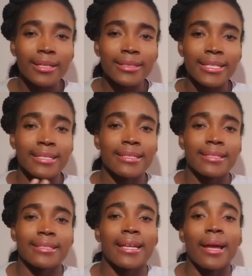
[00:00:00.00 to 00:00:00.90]
this
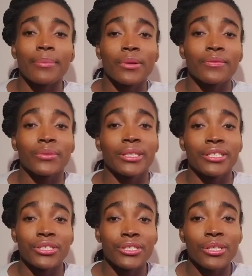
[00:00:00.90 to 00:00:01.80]
type of
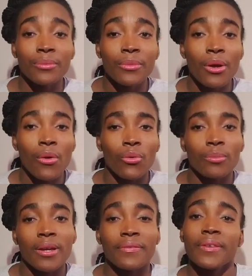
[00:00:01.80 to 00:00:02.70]
relationship with
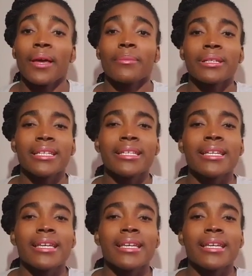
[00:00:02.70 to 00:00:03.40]
my family